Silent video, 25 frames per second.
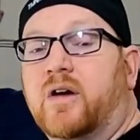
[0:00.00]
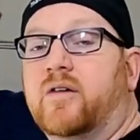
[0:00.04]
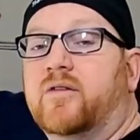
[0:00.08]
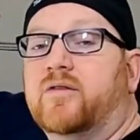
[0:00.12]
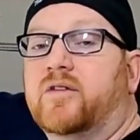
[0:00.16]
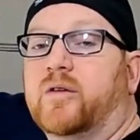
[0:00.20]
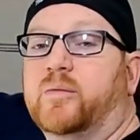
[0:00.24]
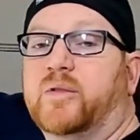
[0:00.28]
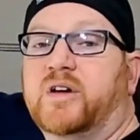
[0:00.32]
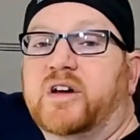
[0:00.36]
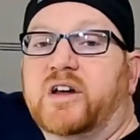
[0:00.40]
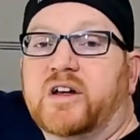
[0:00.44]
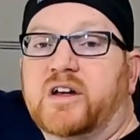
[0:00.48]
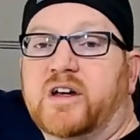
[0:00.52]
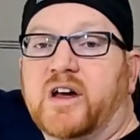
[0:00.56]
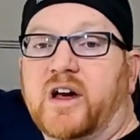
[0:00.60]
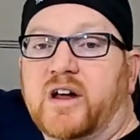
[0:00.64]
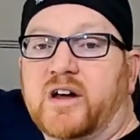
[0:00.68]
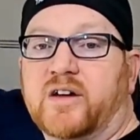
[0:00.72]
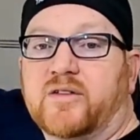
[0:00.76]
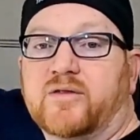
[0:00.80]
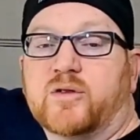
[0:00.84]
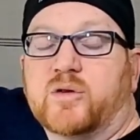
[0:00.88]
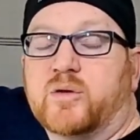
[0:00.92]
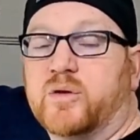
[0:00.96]
from any
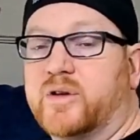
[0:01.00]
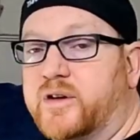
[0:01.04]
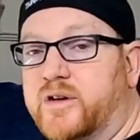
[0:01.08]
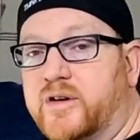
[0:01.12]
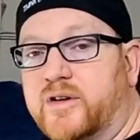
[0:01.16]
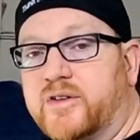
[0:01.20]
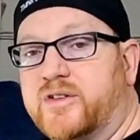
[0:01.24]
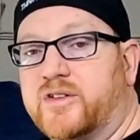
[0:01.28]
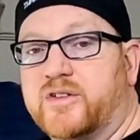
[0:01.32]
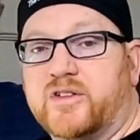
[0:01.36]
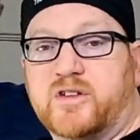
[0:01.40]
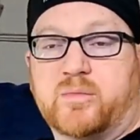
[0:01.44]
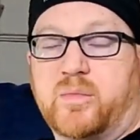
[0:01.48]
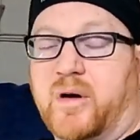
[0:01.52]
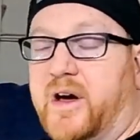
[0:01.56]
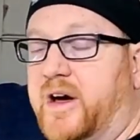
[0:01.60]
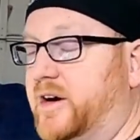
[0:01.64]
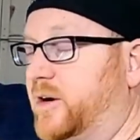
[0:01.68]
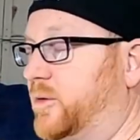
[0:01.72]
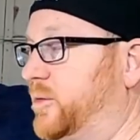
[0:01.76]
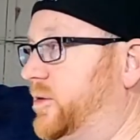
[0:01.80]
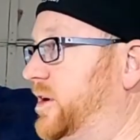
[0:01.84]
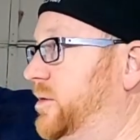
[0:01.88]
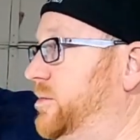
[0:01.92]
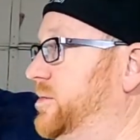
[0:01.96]
kind of critters and
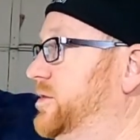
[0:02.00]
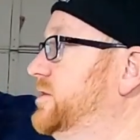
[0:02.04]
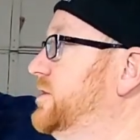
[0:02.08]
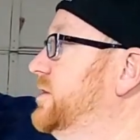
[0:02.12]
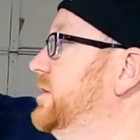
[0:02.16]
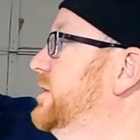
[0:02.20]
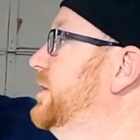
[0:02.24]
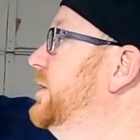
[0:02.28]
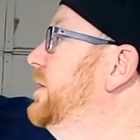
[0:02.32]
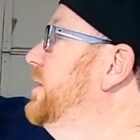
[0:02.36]
spider webs.